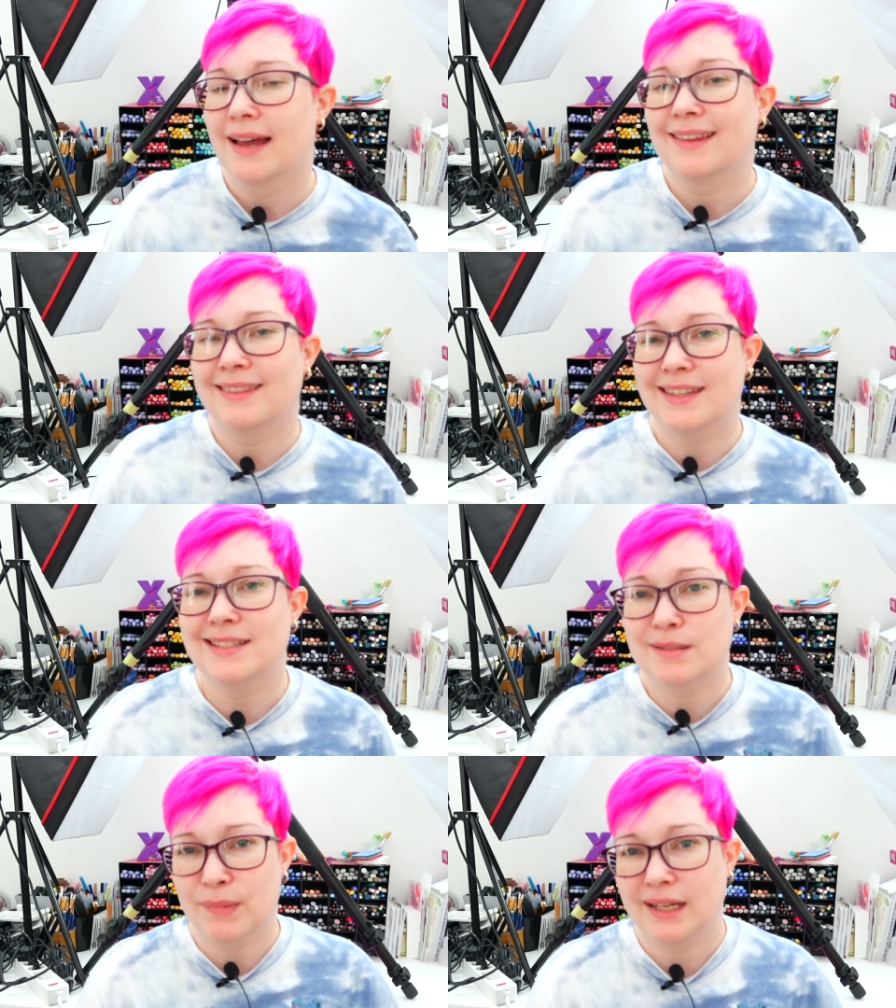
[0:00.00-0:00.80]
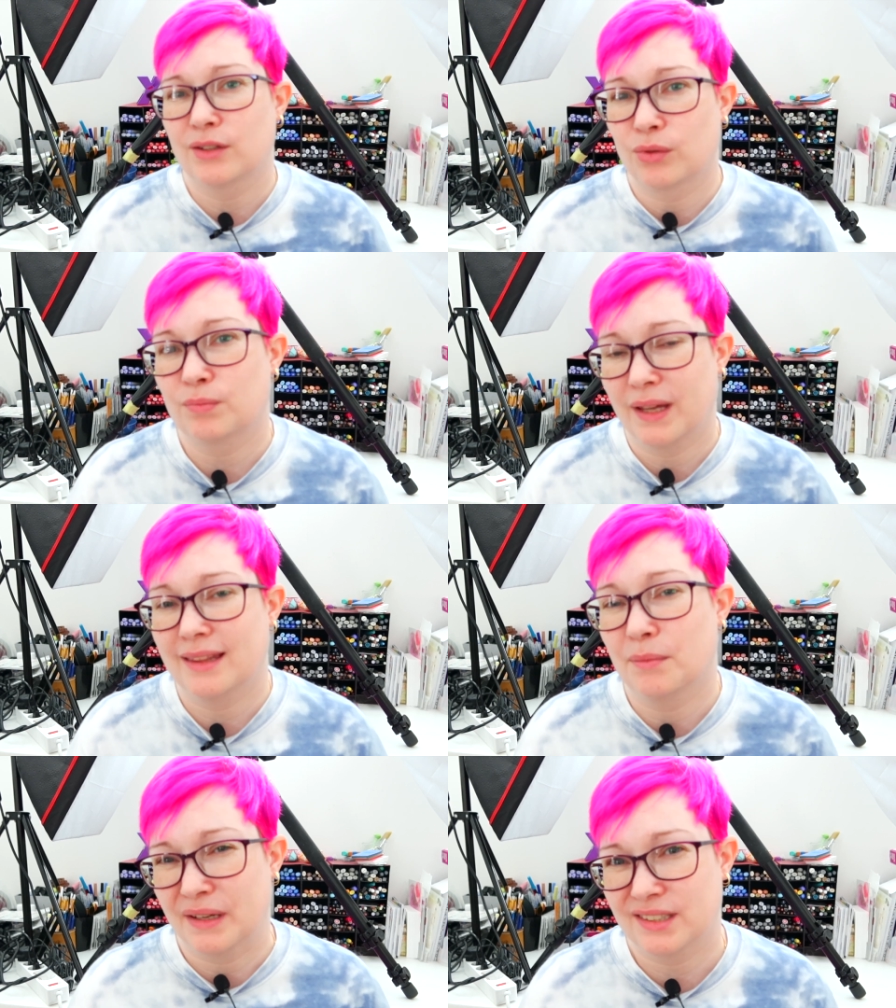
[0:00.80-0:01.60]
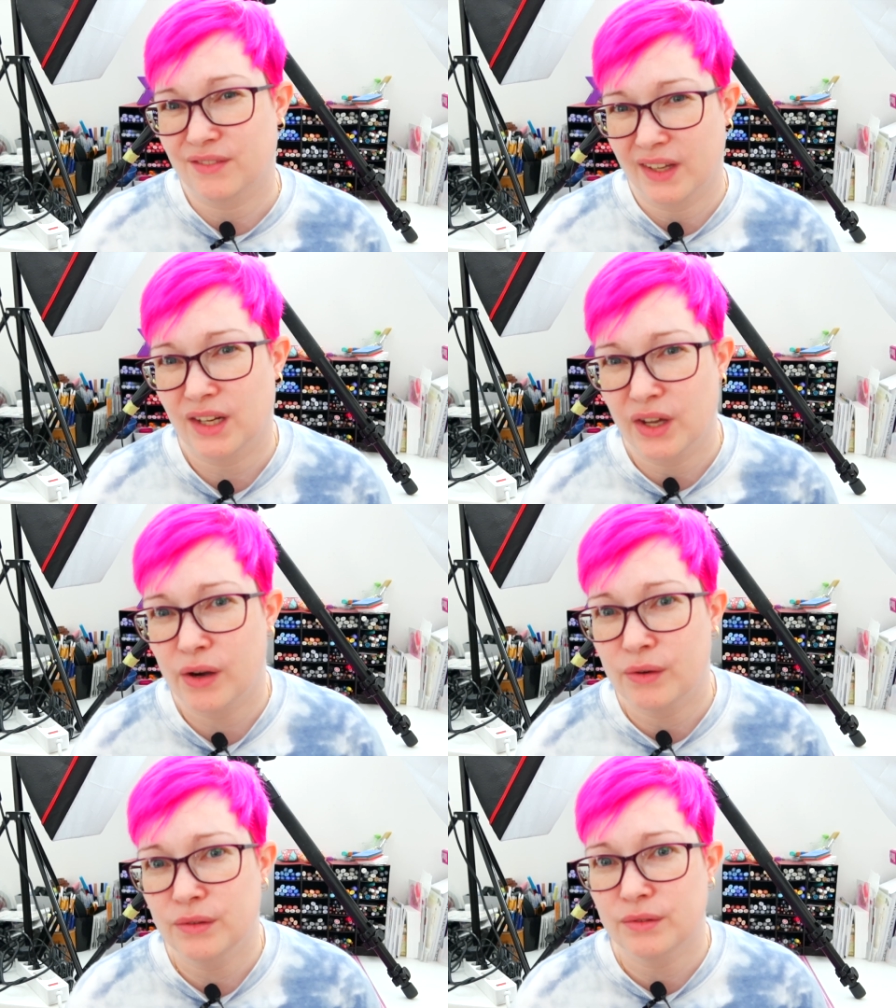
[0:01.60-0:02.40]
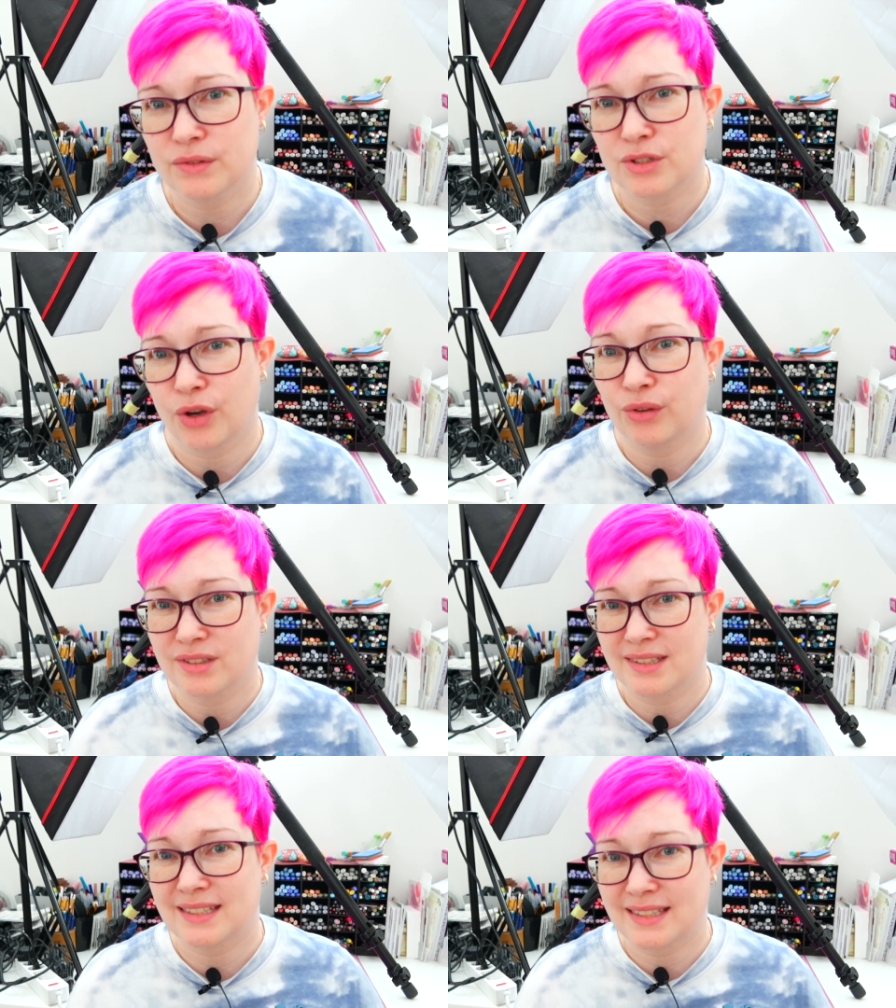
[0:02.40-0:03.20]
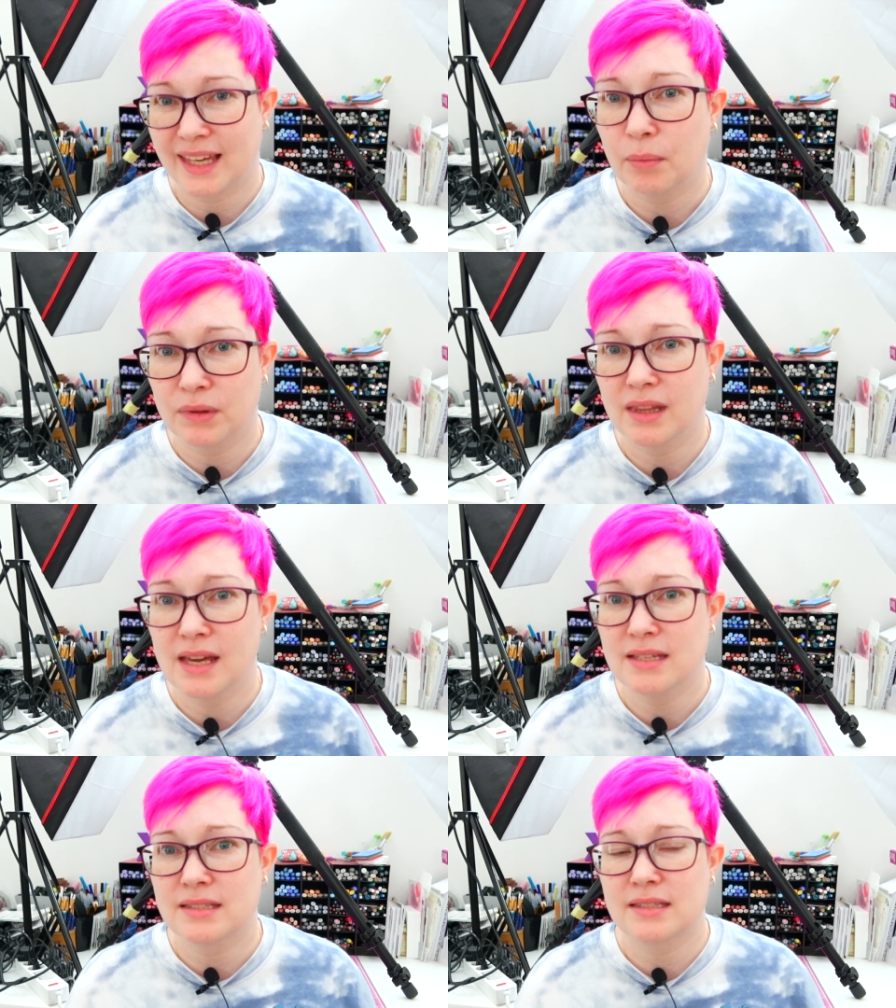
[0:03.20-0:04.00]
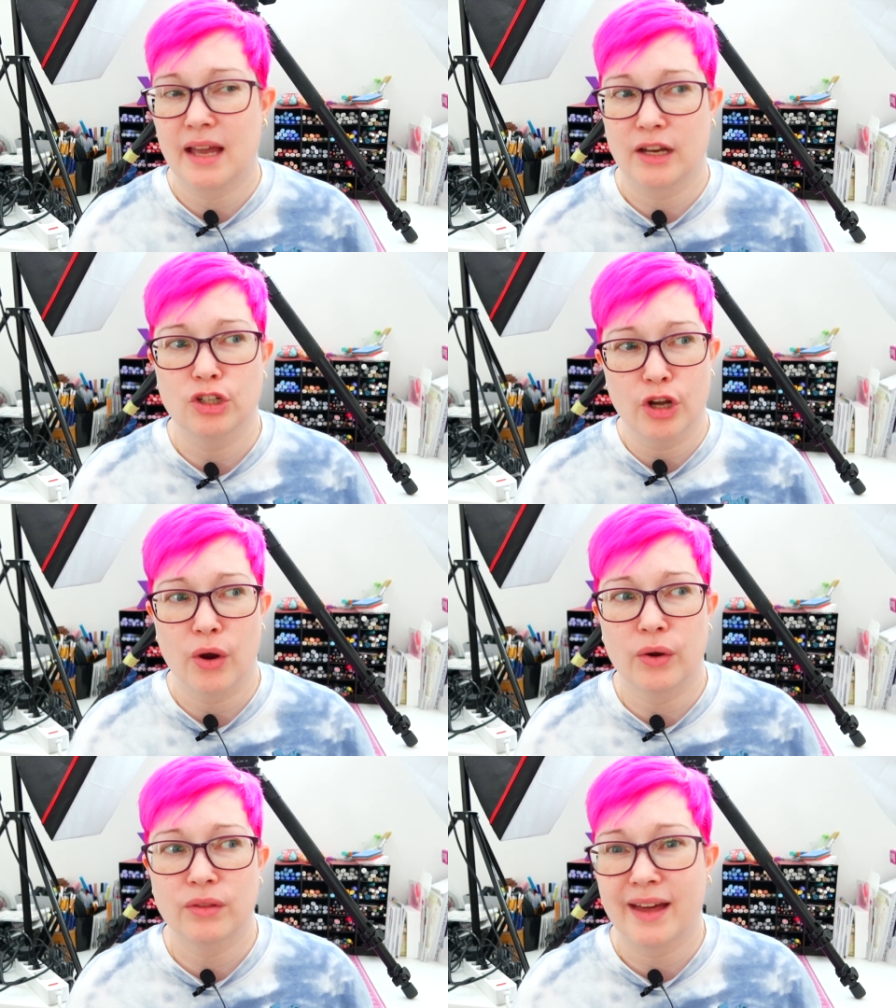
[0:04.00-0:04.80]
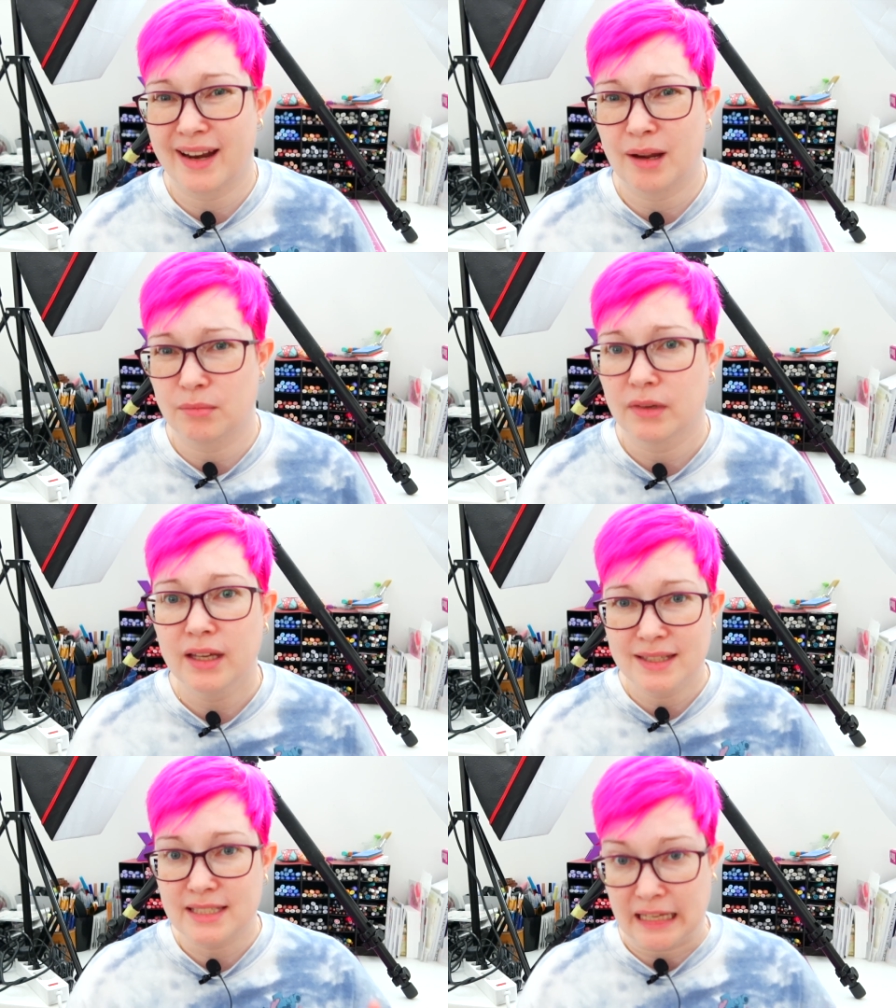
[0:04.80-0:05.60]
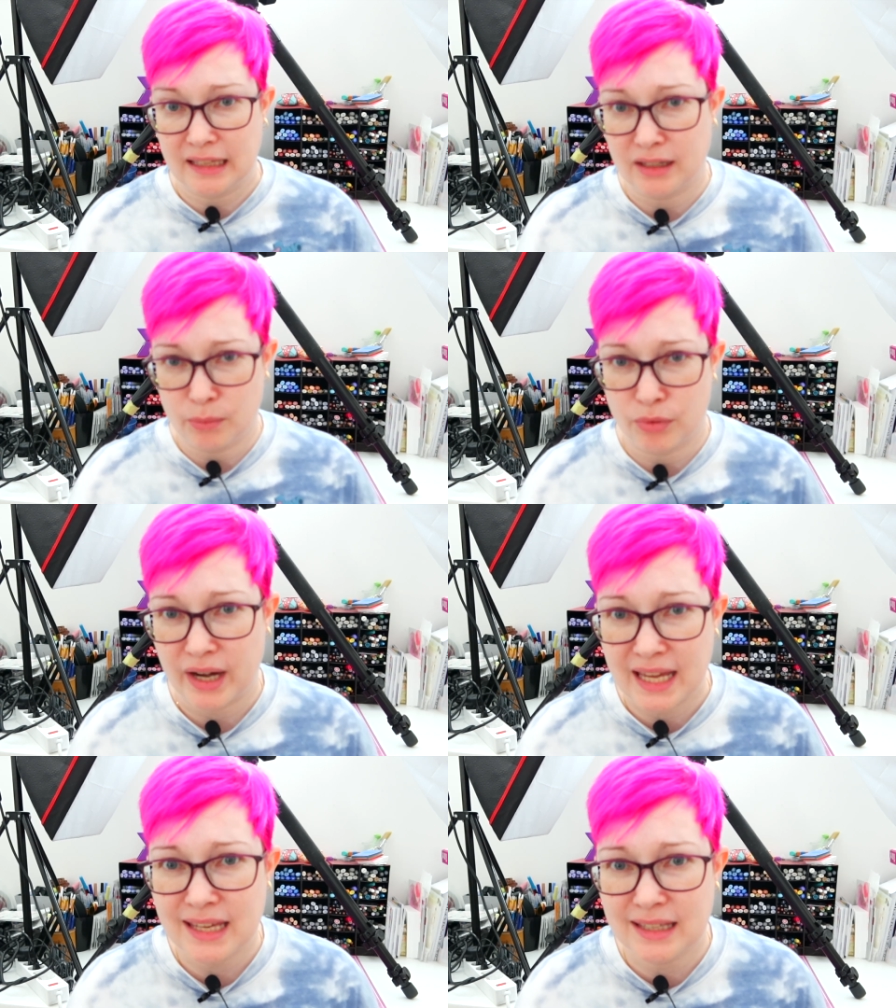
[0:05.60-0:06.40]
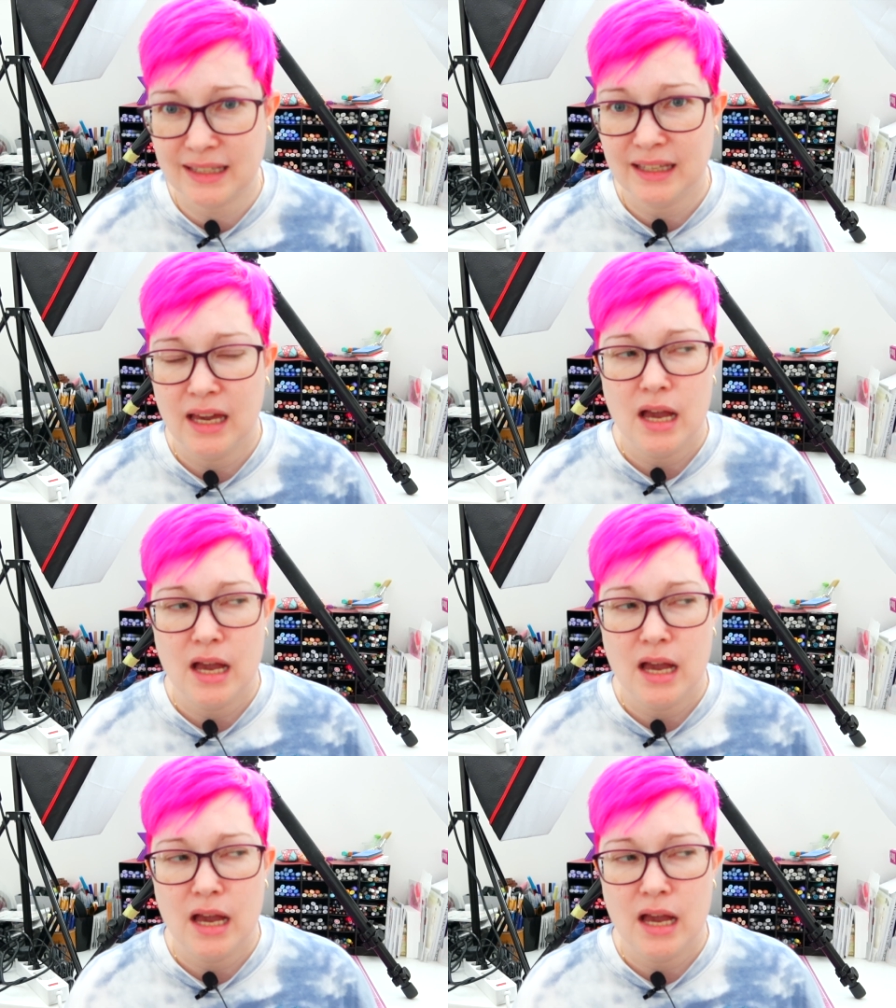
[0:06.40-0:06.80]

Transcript: this might not be the best video so skip this and know that I'm taking a break